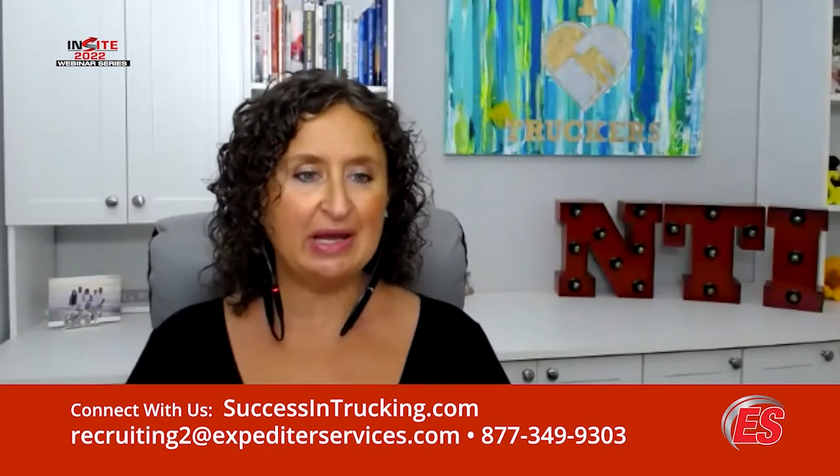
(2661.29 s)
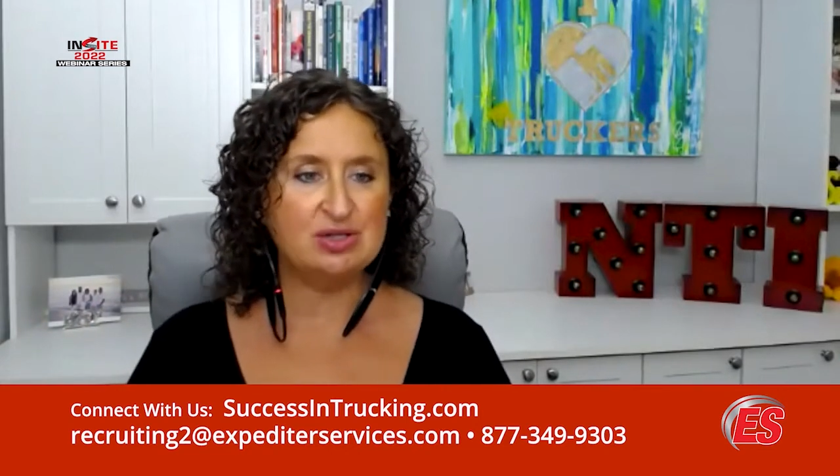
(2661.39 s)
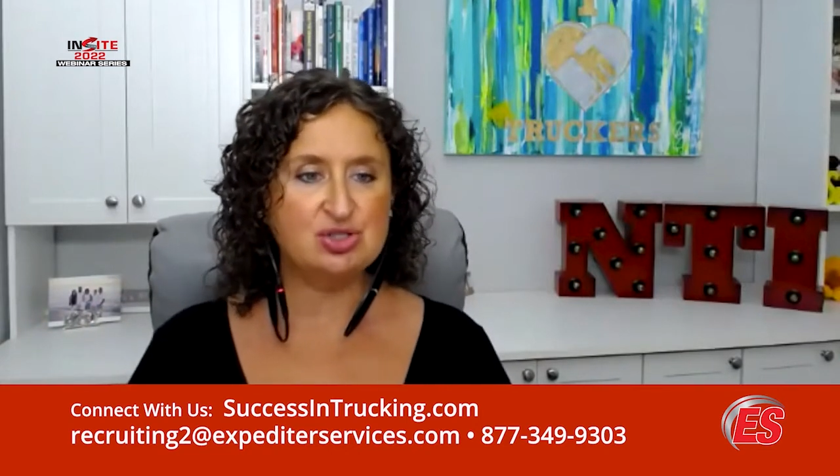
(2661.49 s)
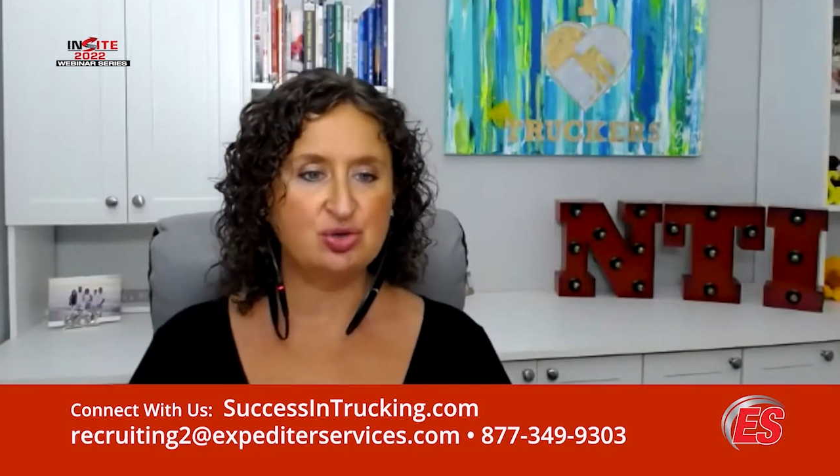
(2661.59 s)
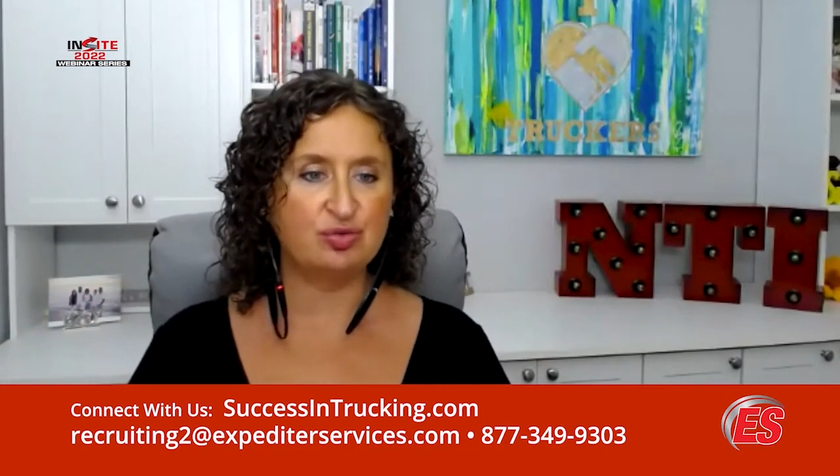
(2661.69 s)

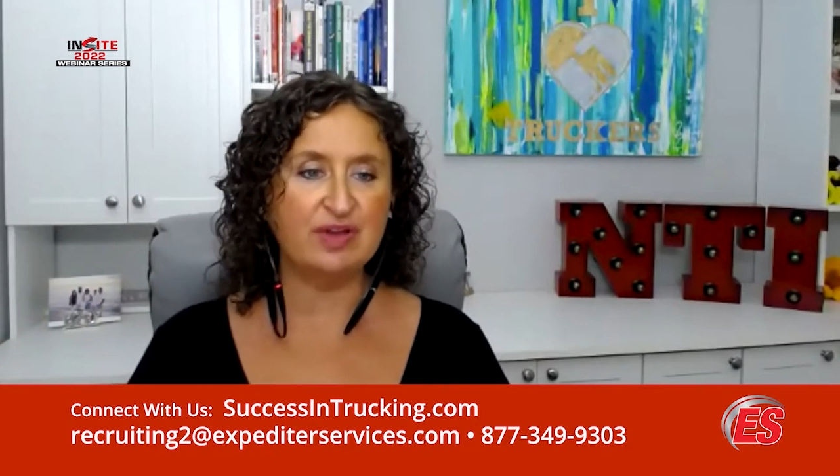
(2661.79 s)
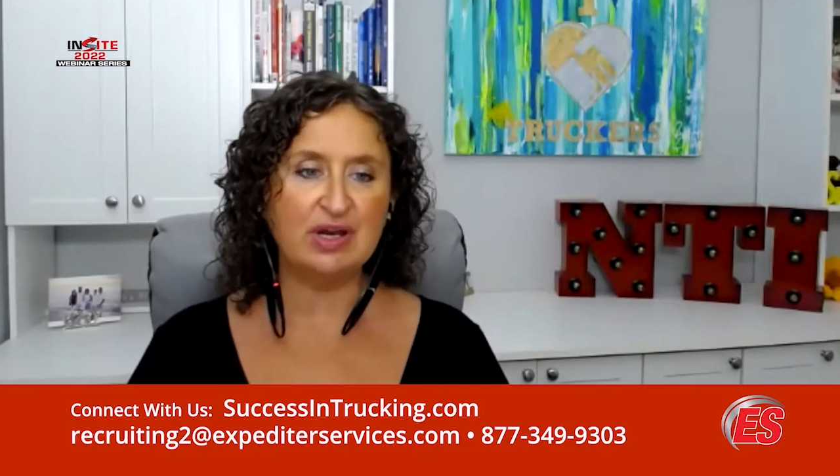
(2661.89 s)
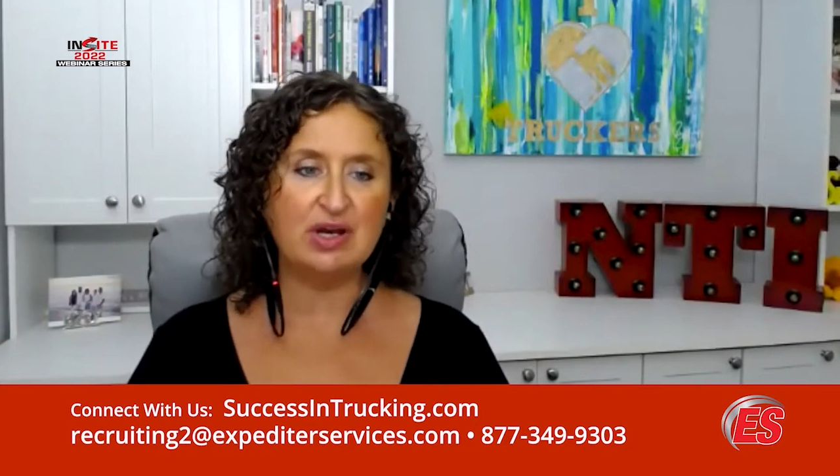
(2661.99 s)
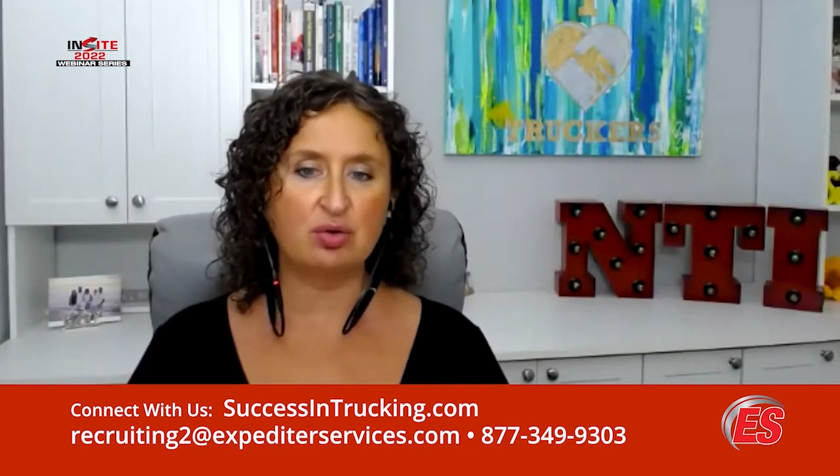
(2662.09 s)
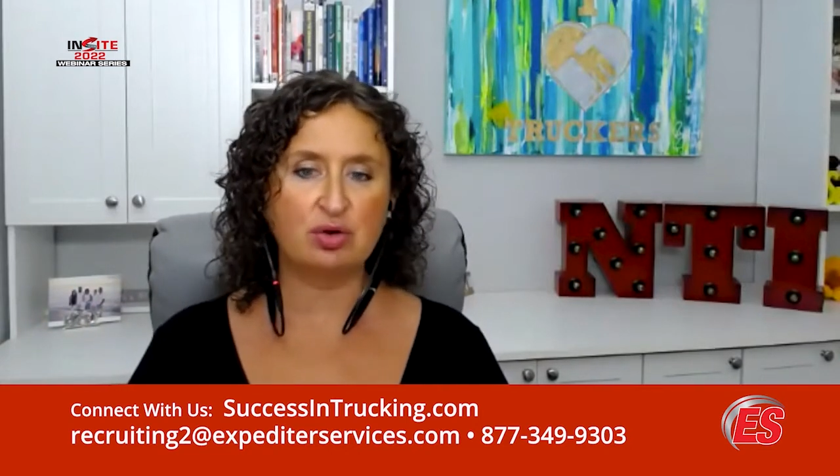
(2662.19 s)
into
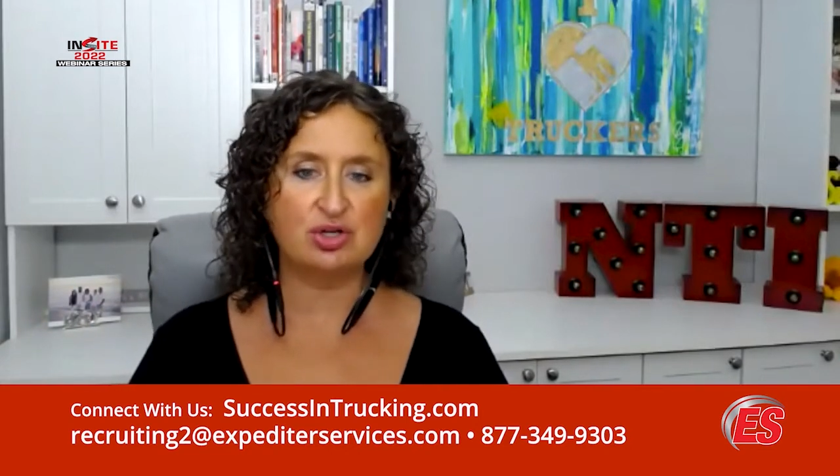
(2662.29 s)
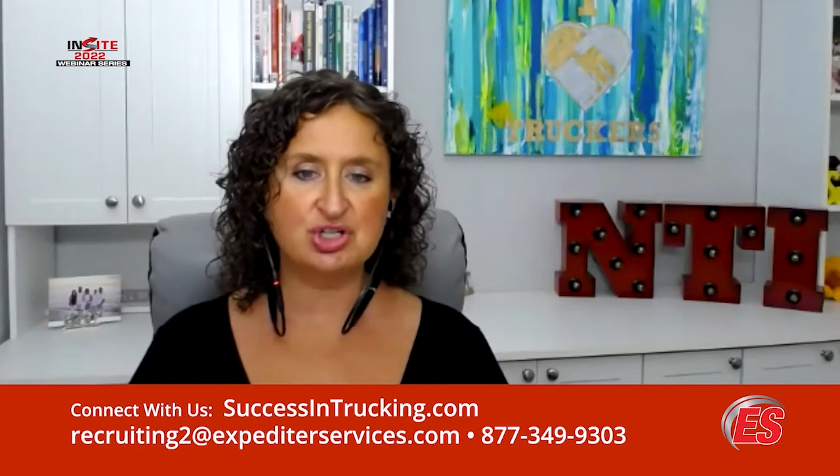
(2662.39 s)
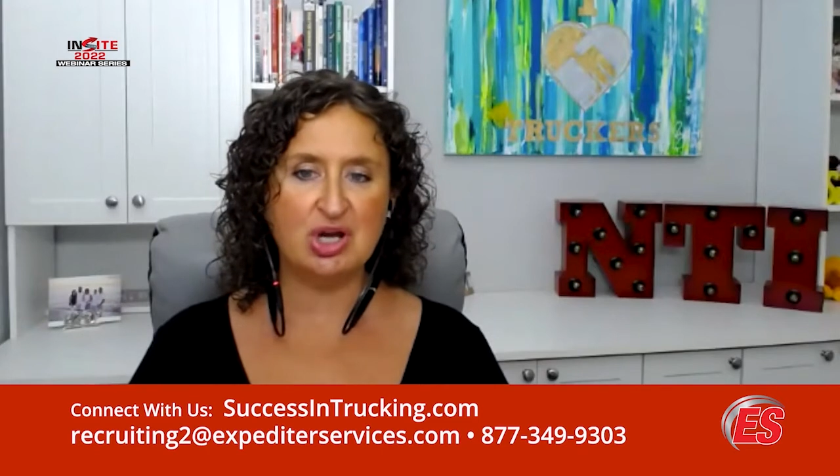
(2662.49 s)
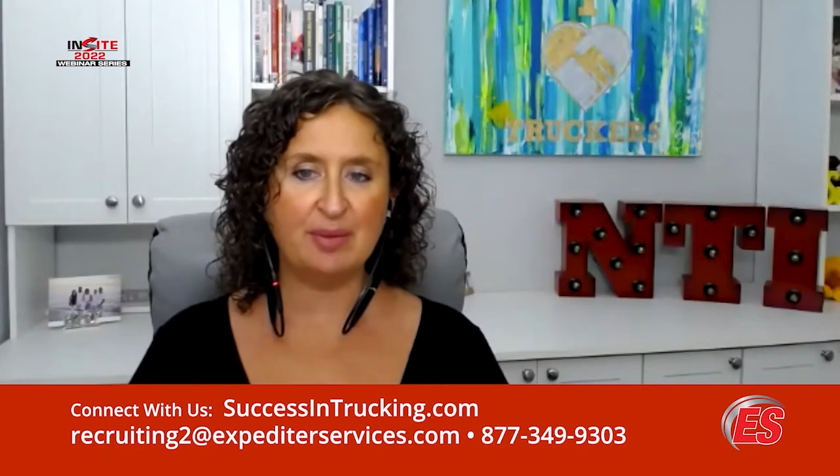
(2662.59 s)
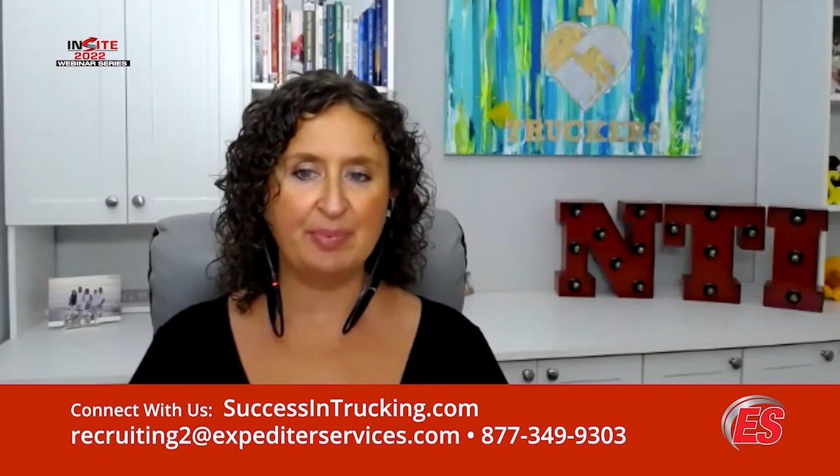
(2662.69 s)
fleet
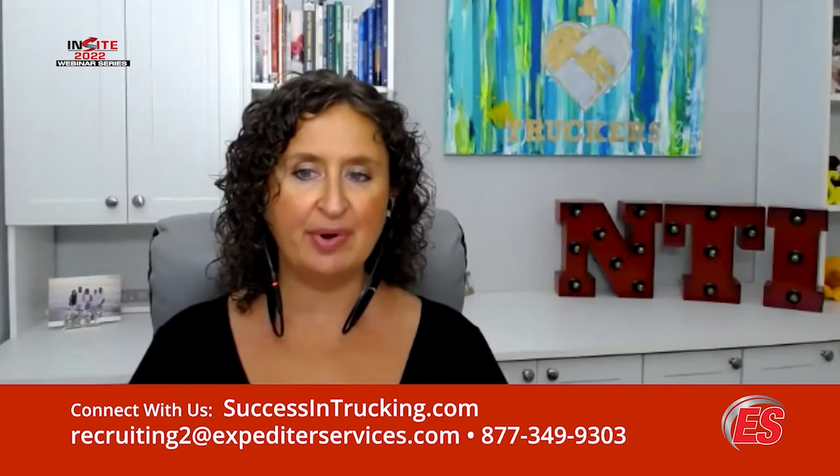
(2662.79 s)
ownership,